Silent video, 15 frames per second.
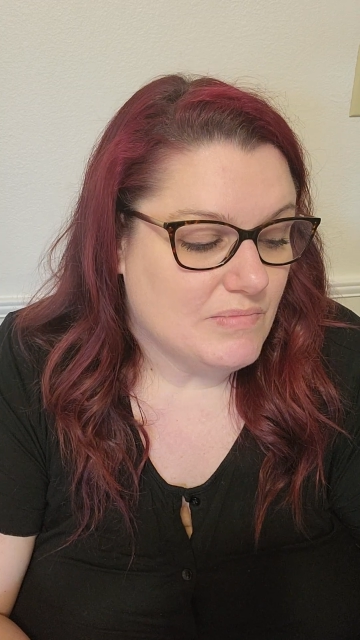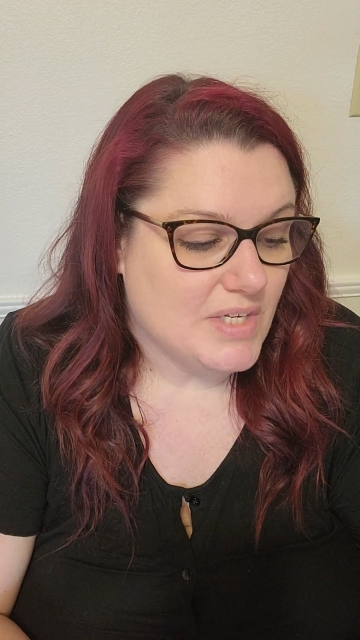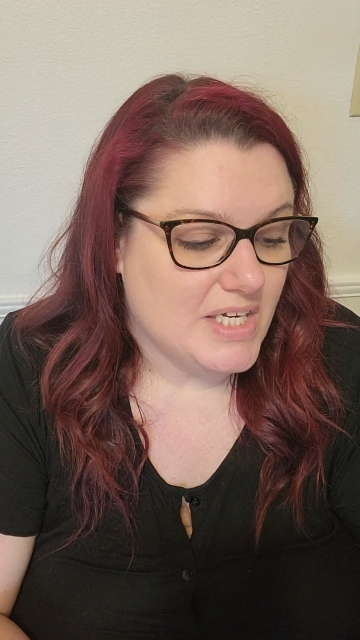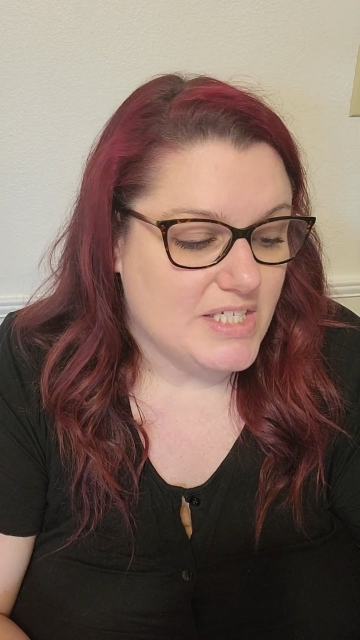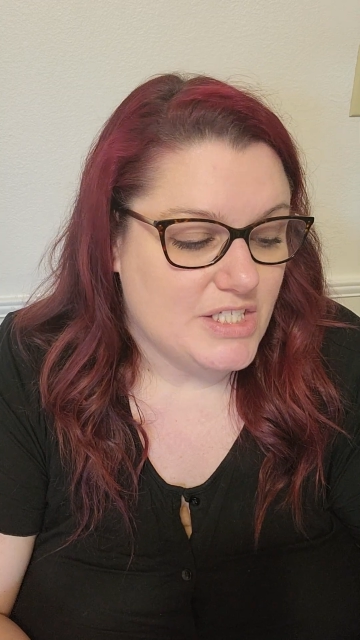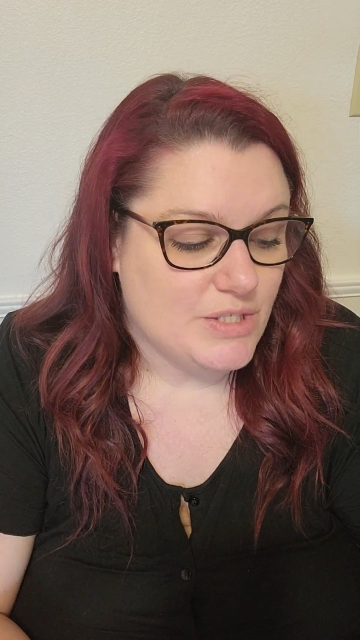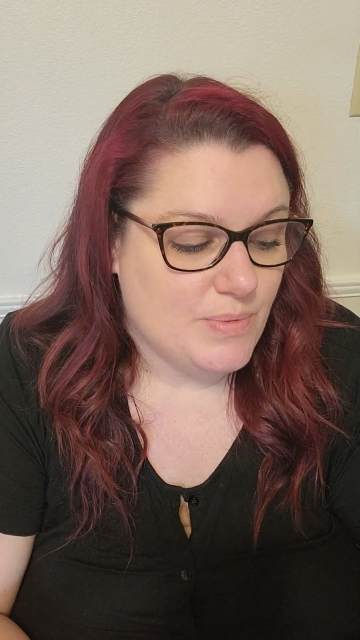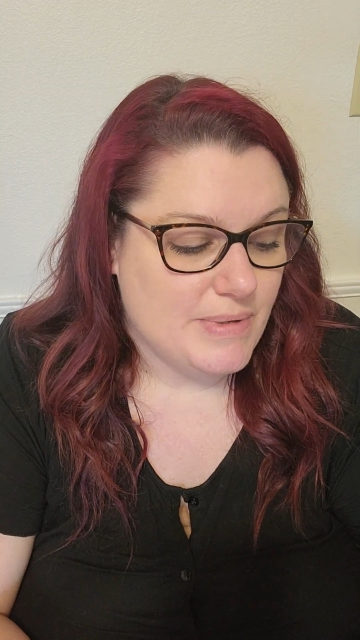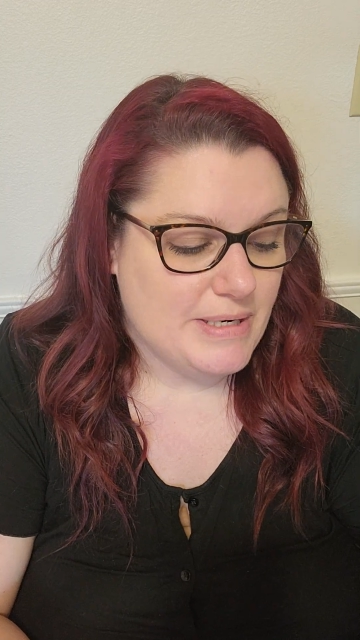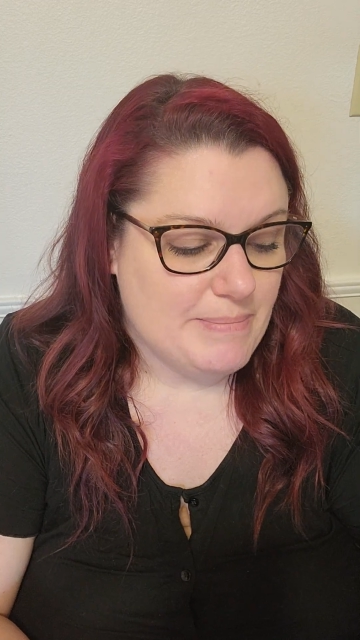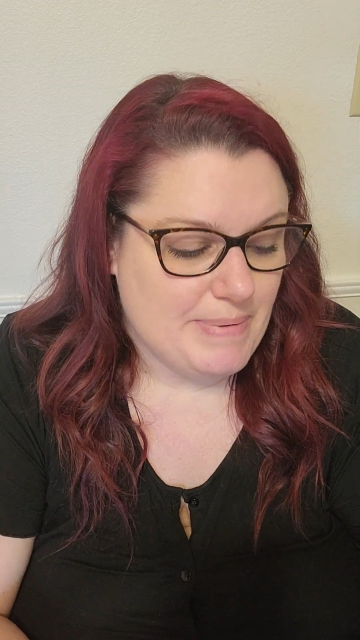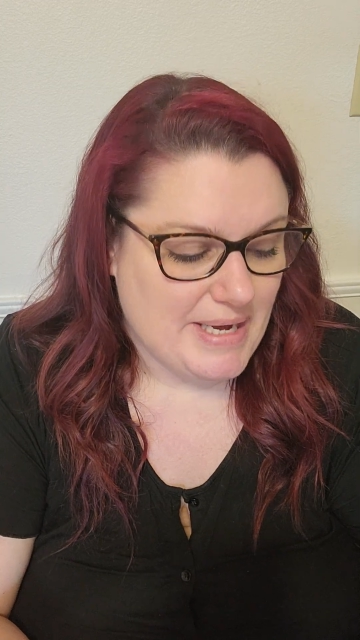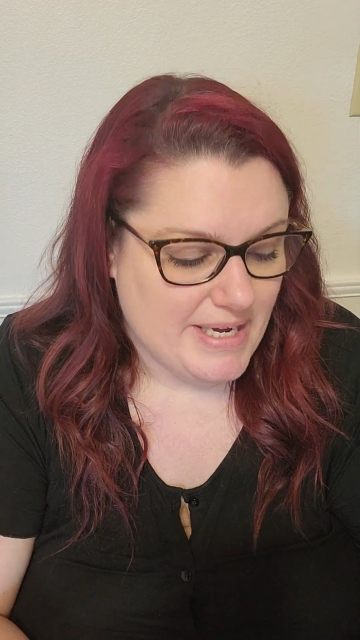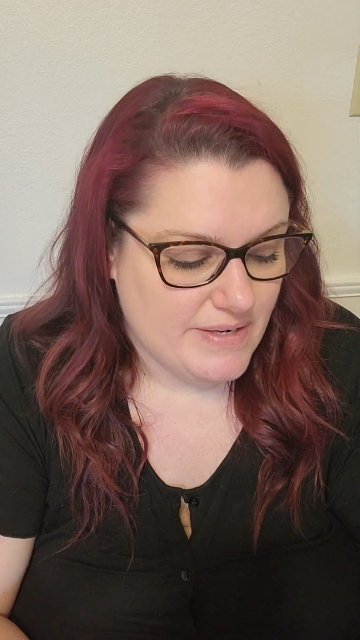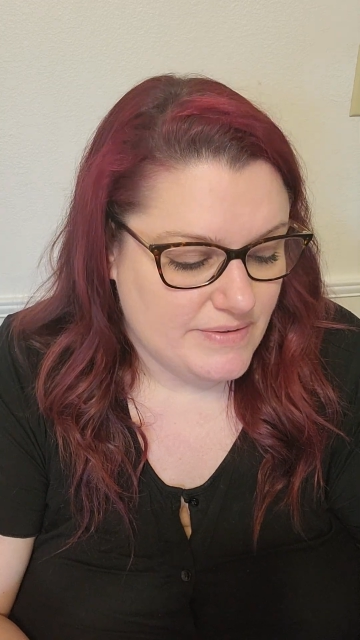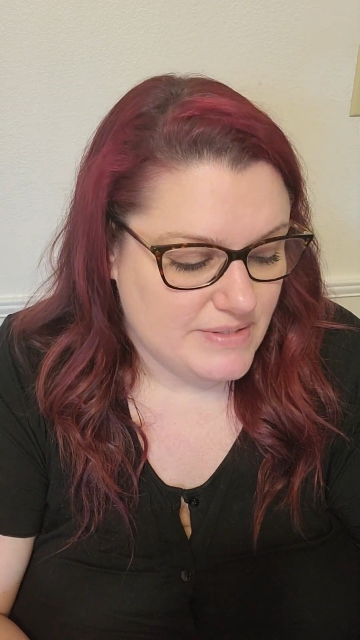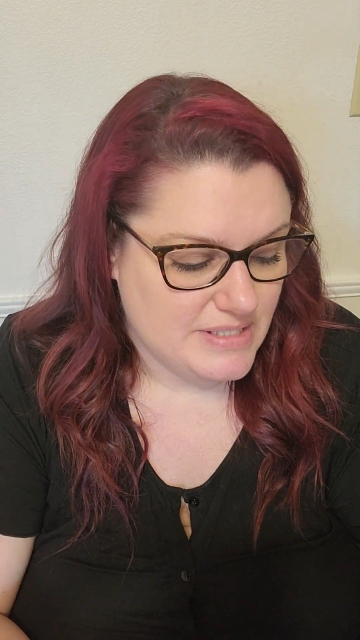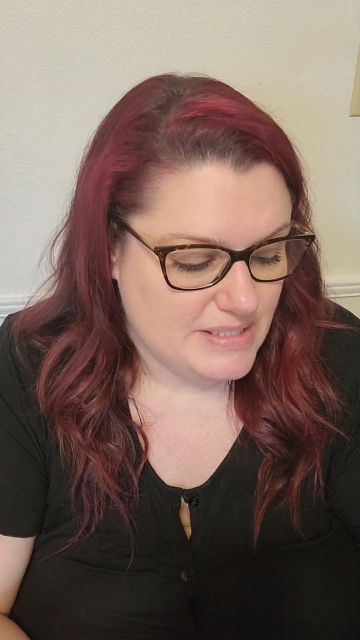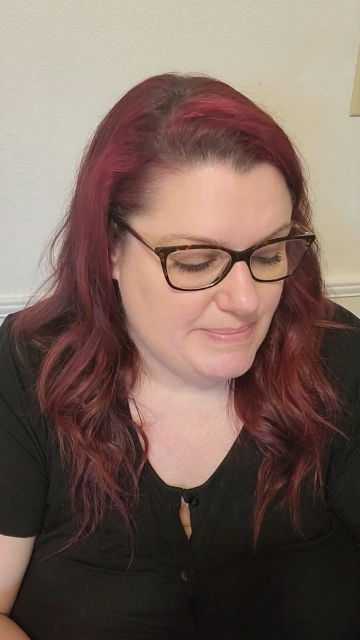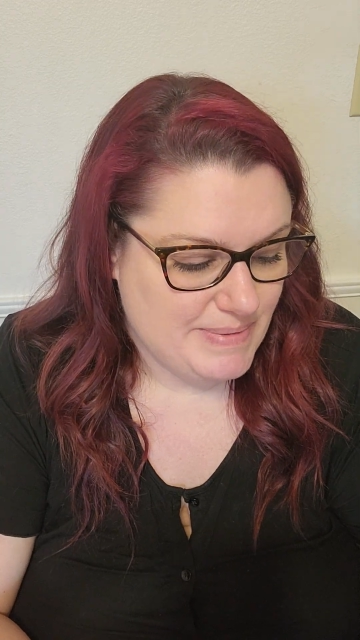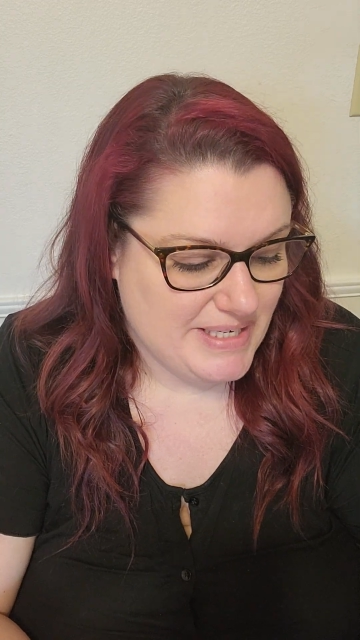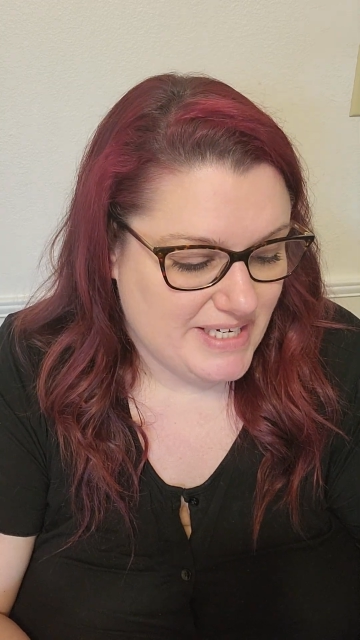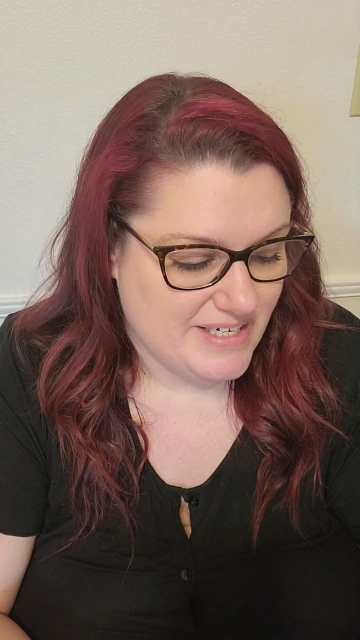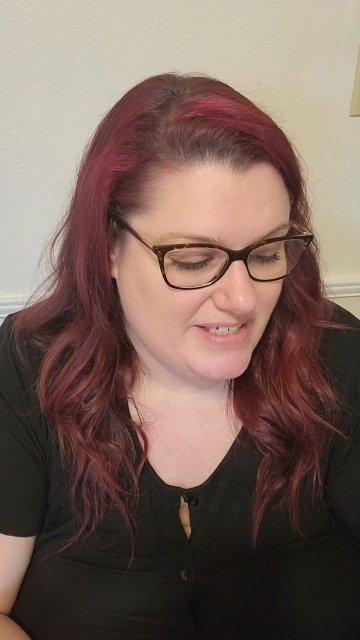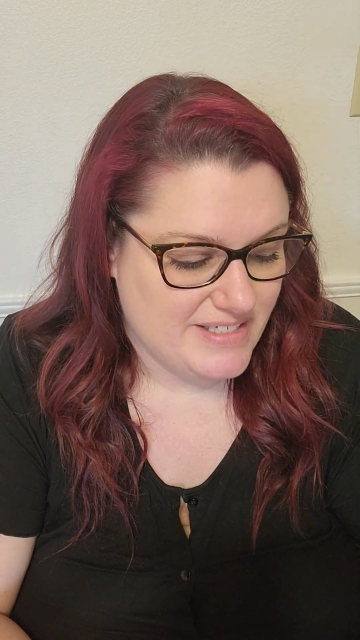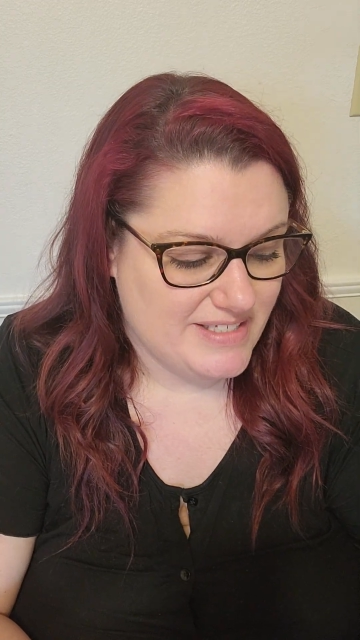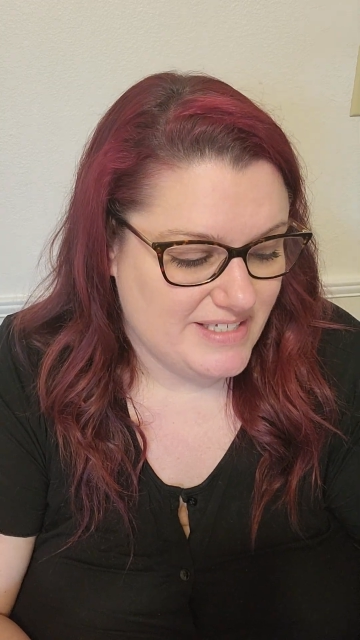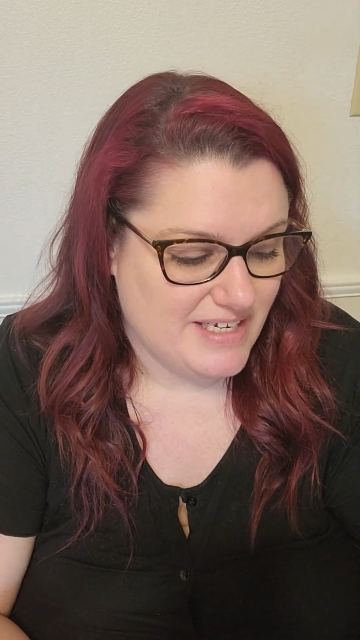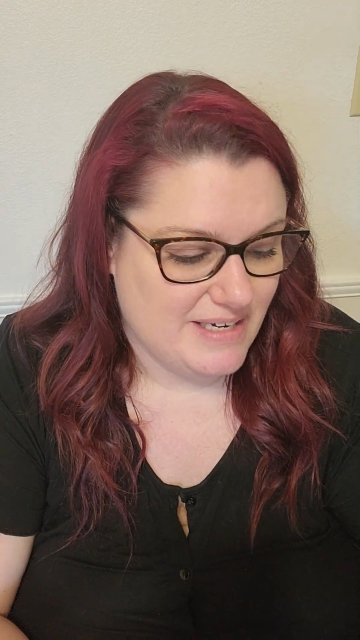it's 20 pounds because